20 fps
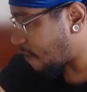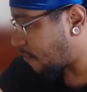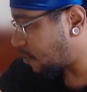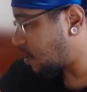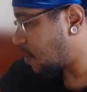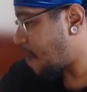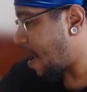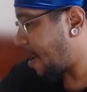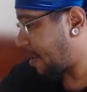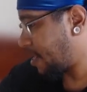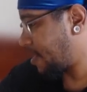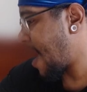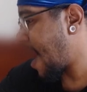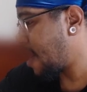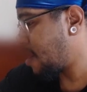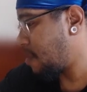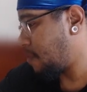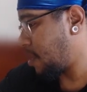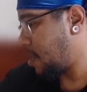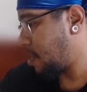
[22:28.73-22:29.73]
the Demonic
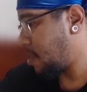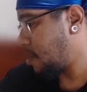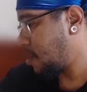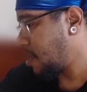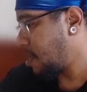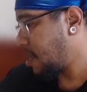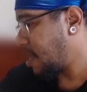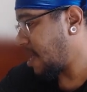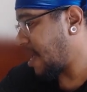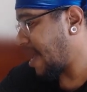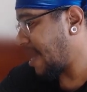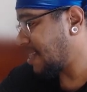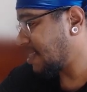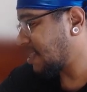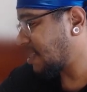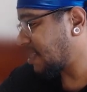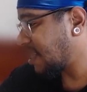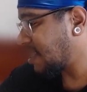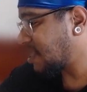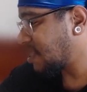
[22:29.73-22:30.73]
Academy, and
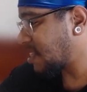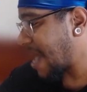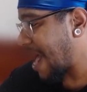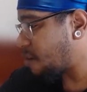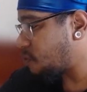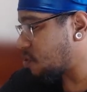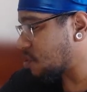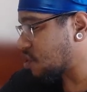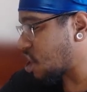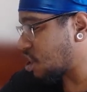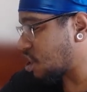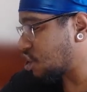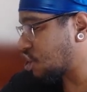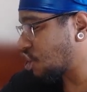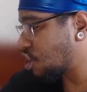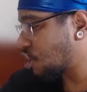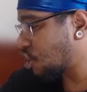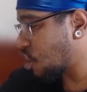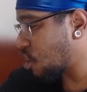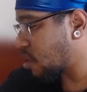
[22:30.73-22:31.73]
since I was
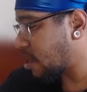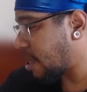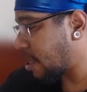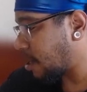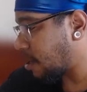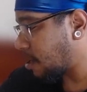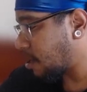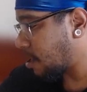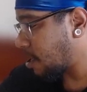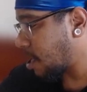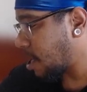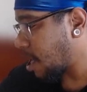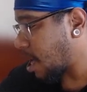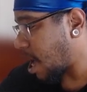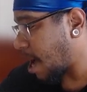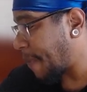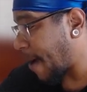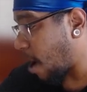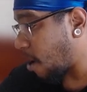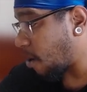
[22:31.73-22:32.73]
uncertain
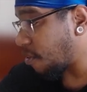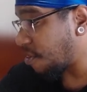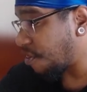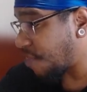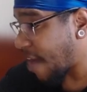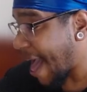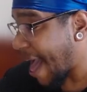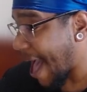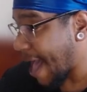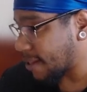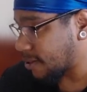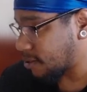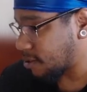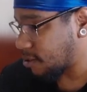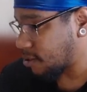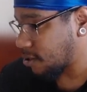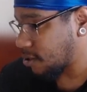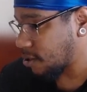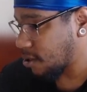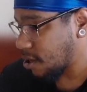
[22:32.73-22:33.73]
about
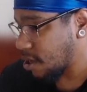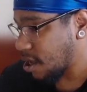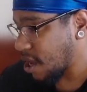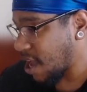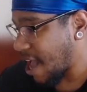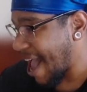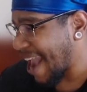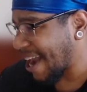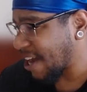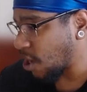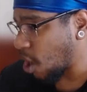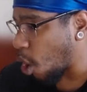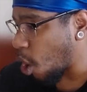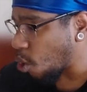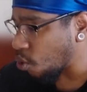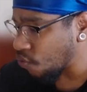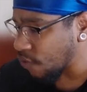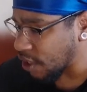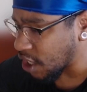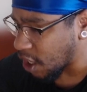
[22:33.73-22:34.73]
that, I could
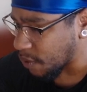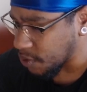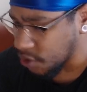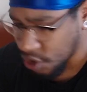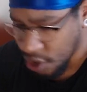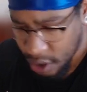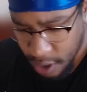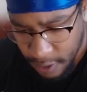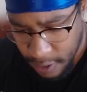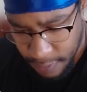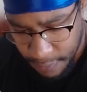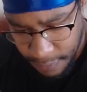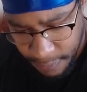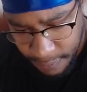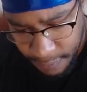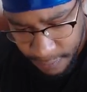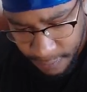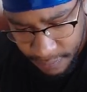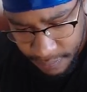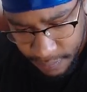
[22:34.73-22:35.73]
only observe.